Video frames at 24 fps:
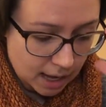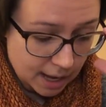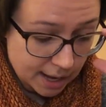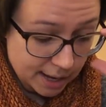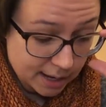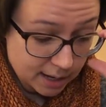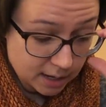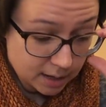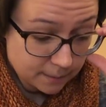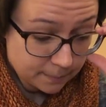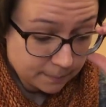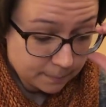
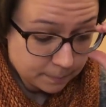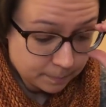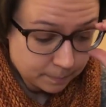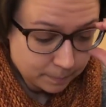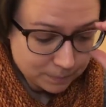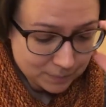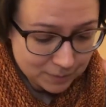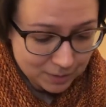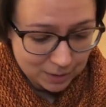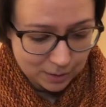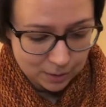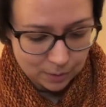
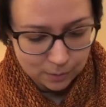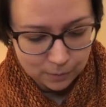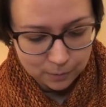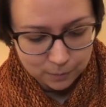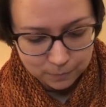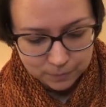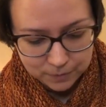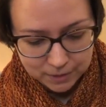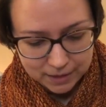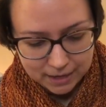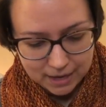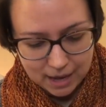you know,
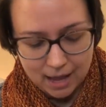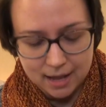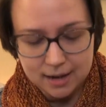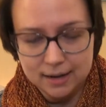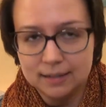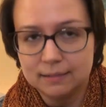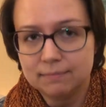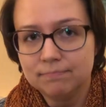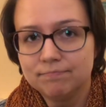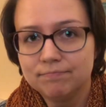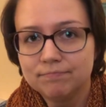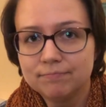he kind
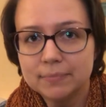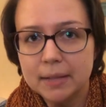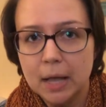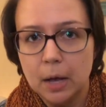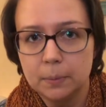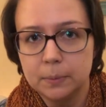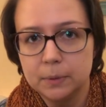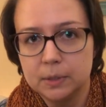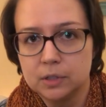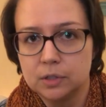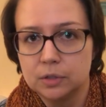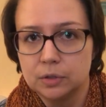of
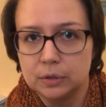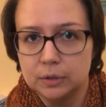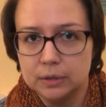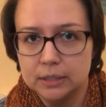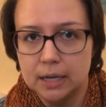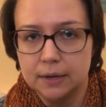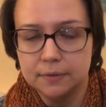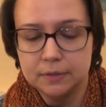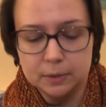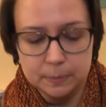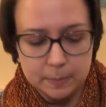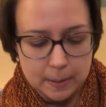helped us through a
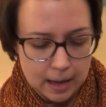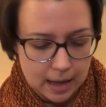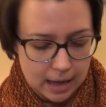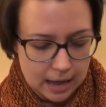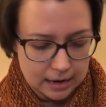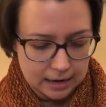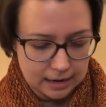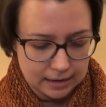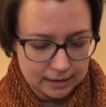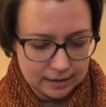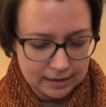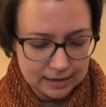tough
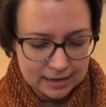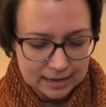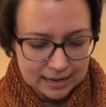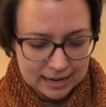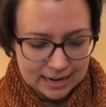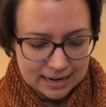spot, and